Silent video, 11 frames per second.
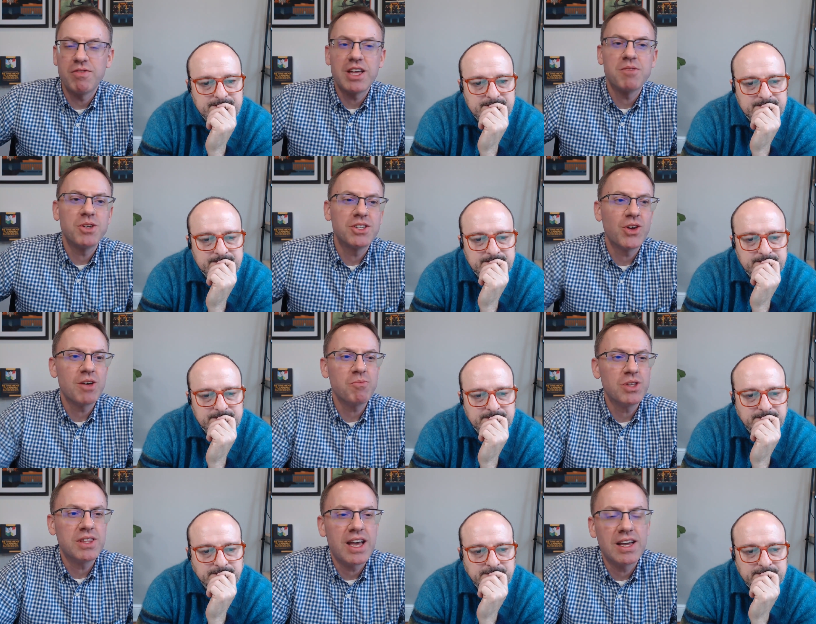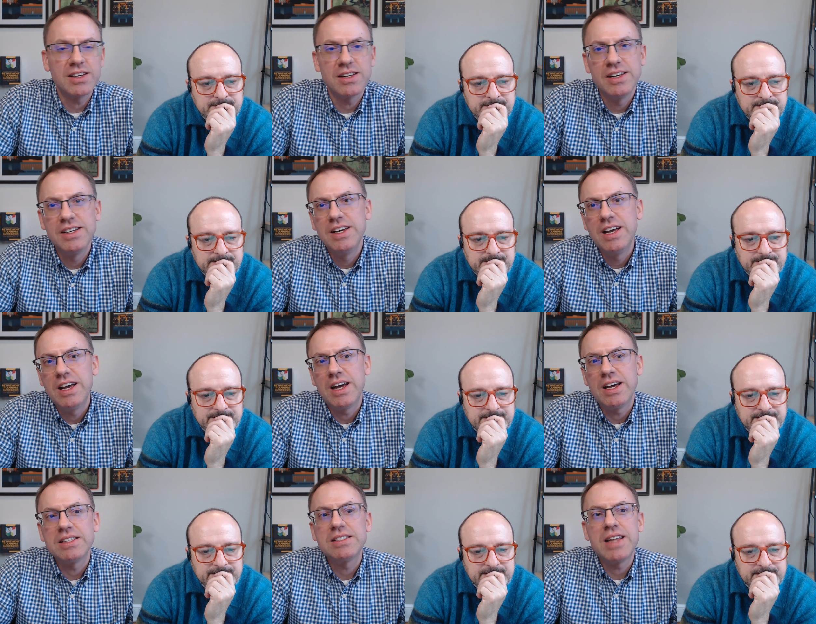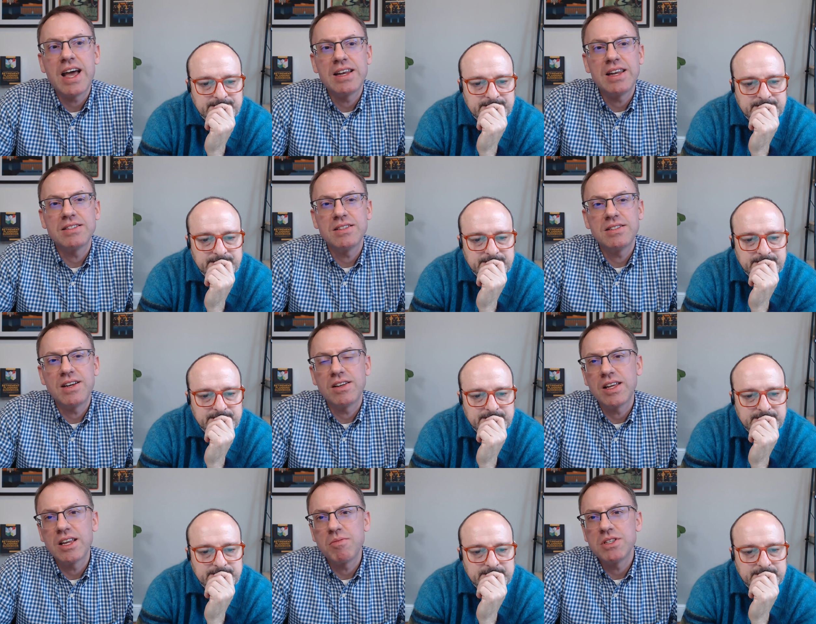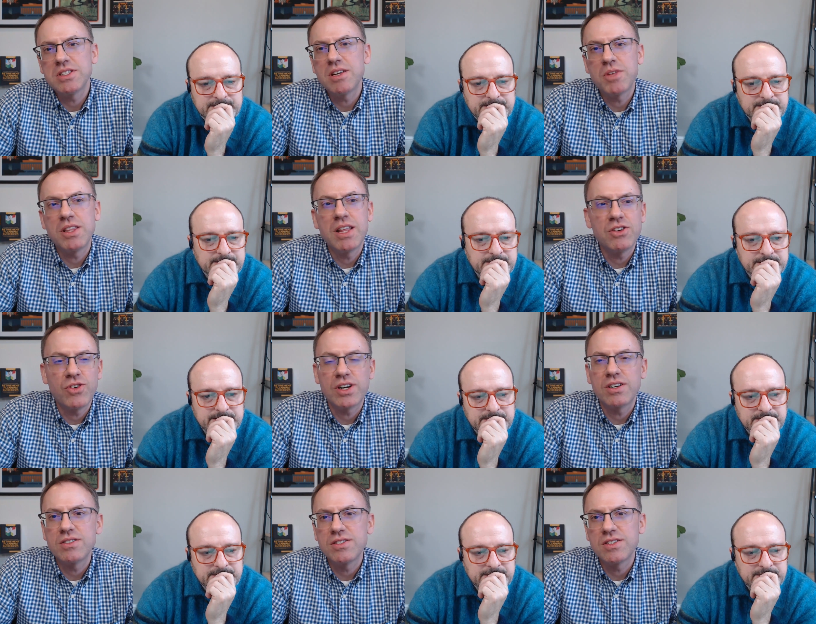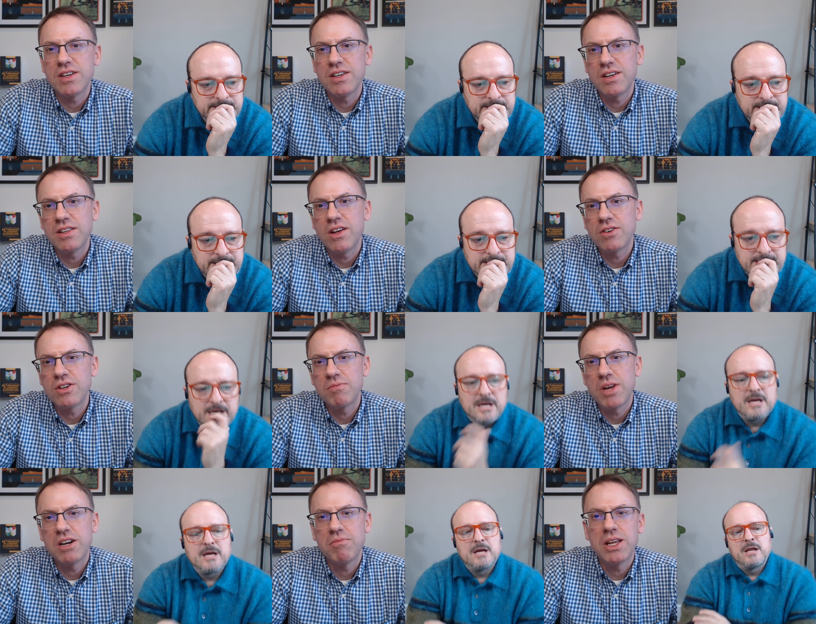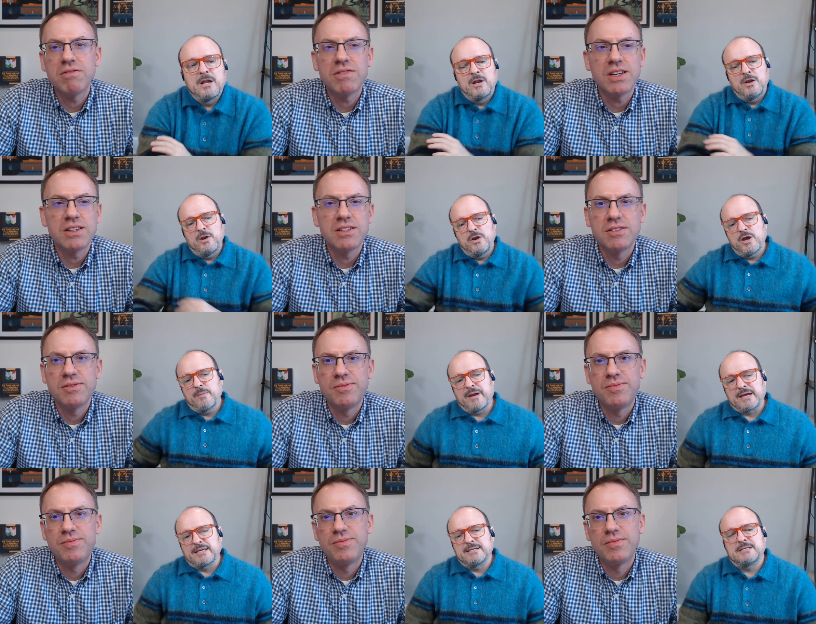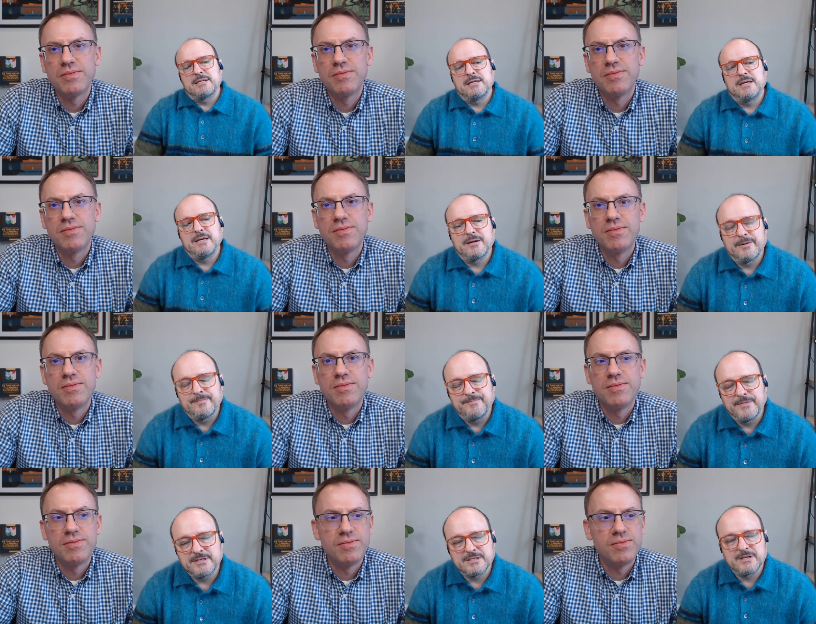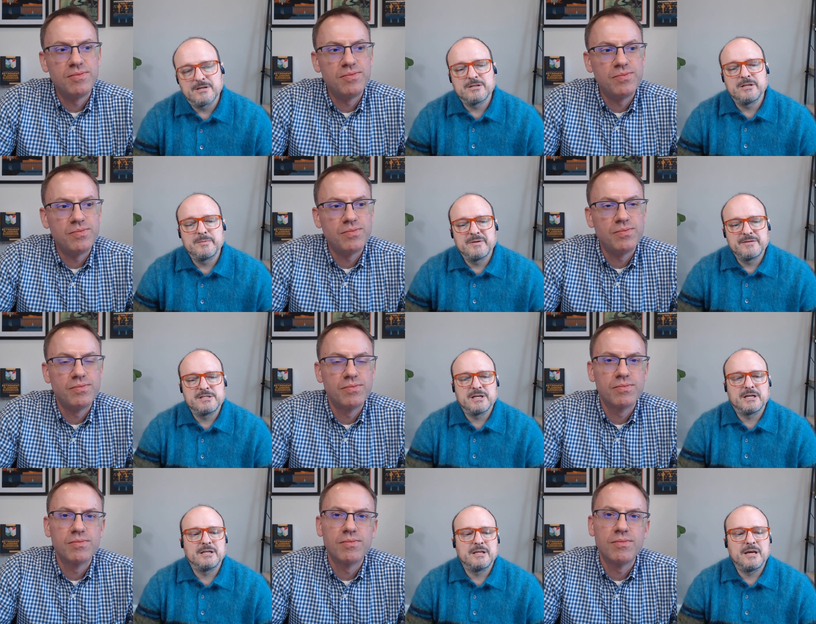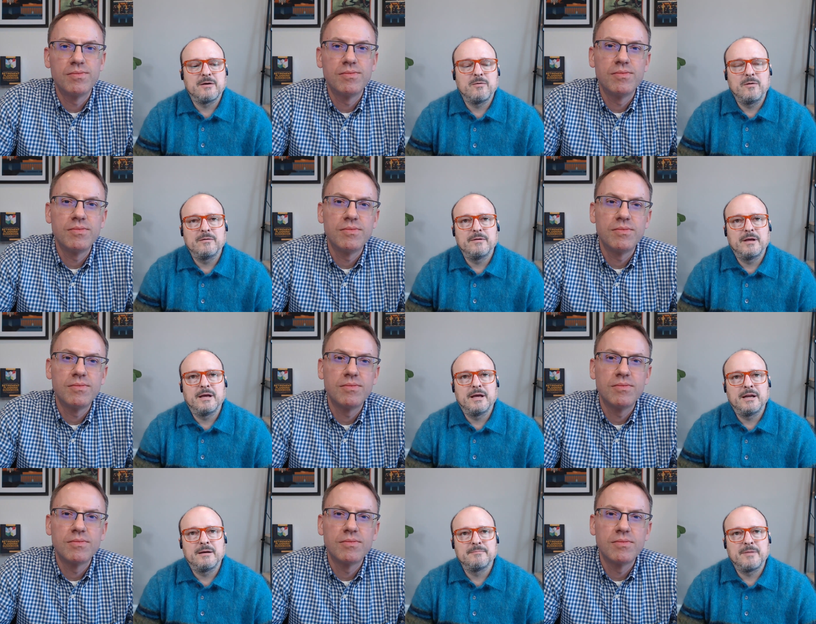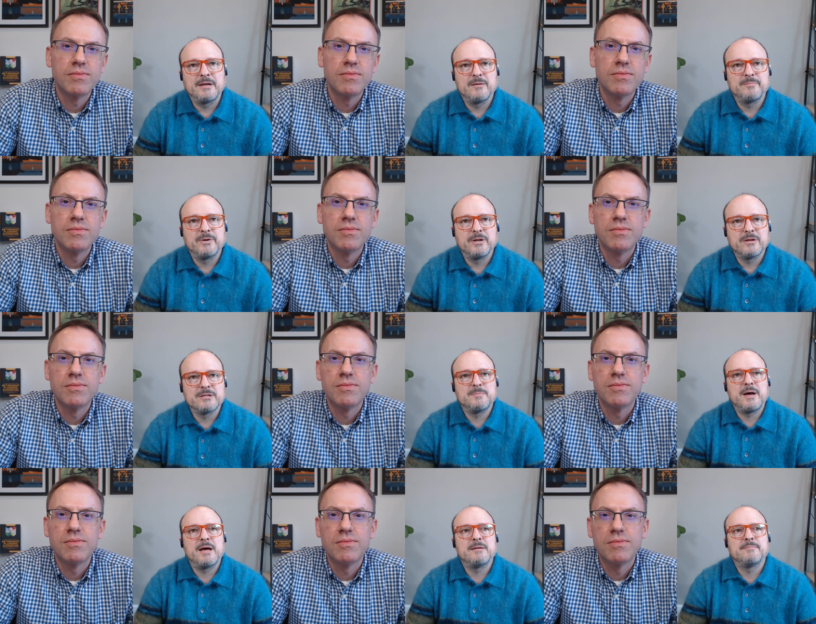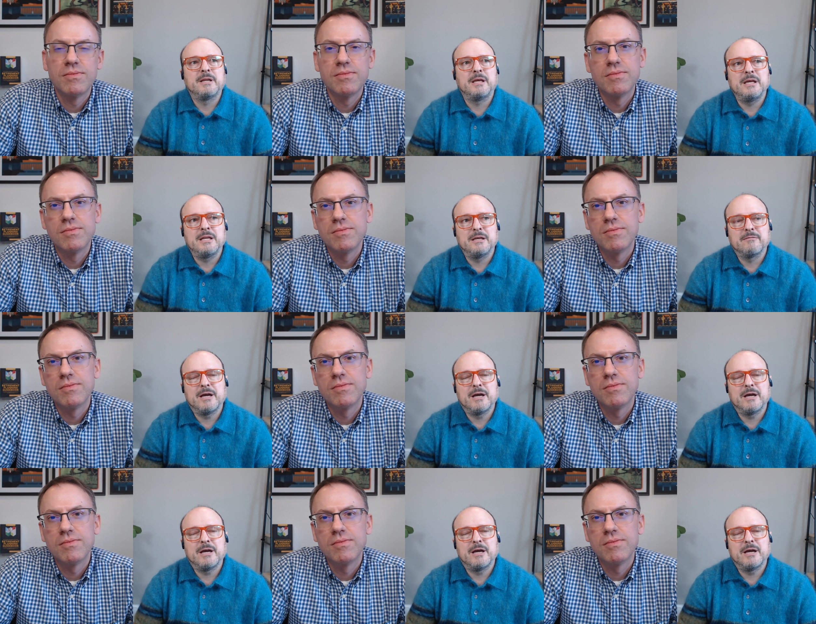Speaker 1: available to help with that. Uh, it's not necessarily going to be something that triggers a, a long term care benefit.
Speaker 2: No, but I can see here this is the bit of a chicken and the egg uh, and I'm, I know I'm putting you on the spot, but eating,